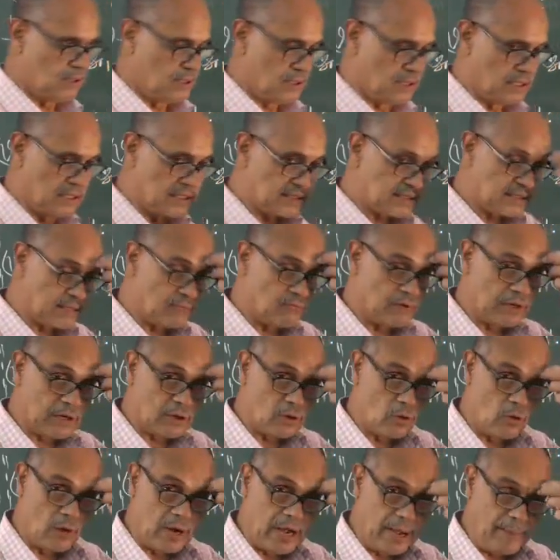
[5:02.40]
LCM will
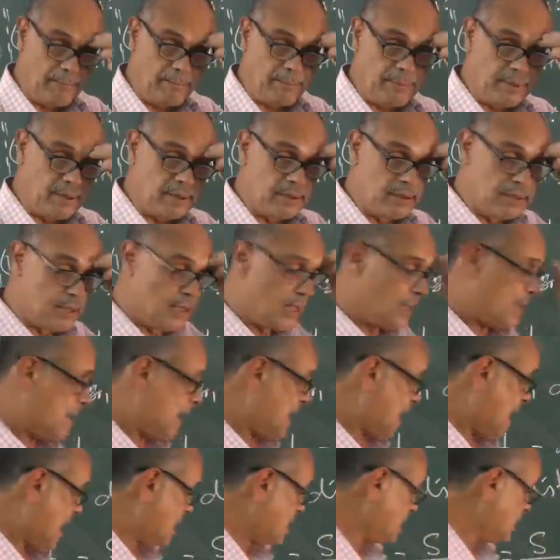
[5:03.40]
go up
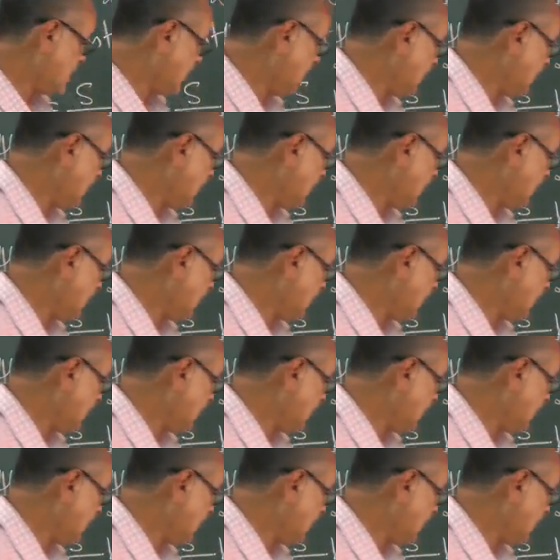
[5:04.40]
and